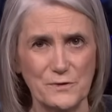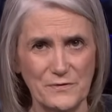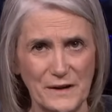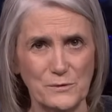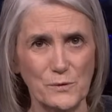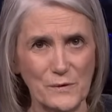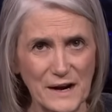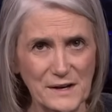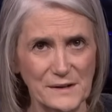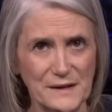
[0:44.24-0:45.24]
or federal
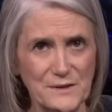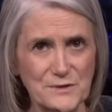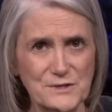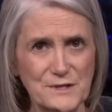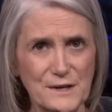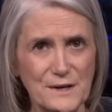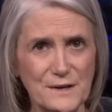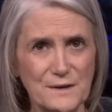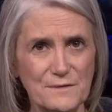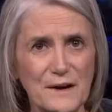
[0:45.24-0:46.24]
regulators.
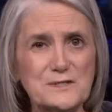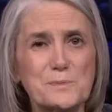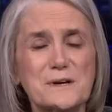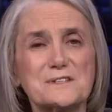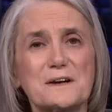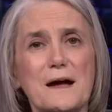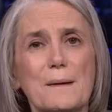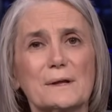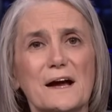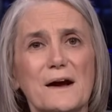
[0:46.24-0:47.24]
Vice President
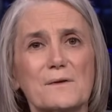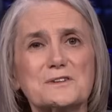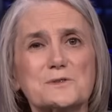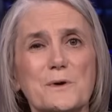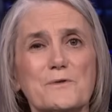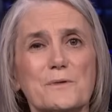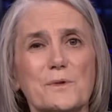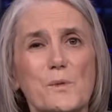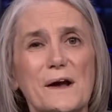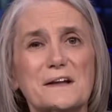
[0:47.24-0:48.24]
Kamala Harris spoke from
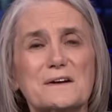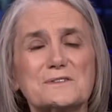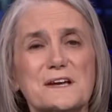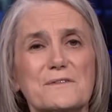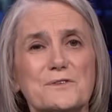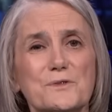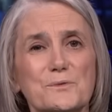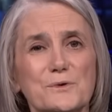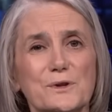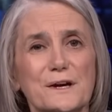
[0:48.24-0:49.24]
the White House after the
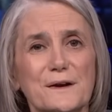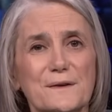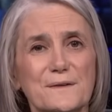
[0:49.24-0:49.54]
ruling.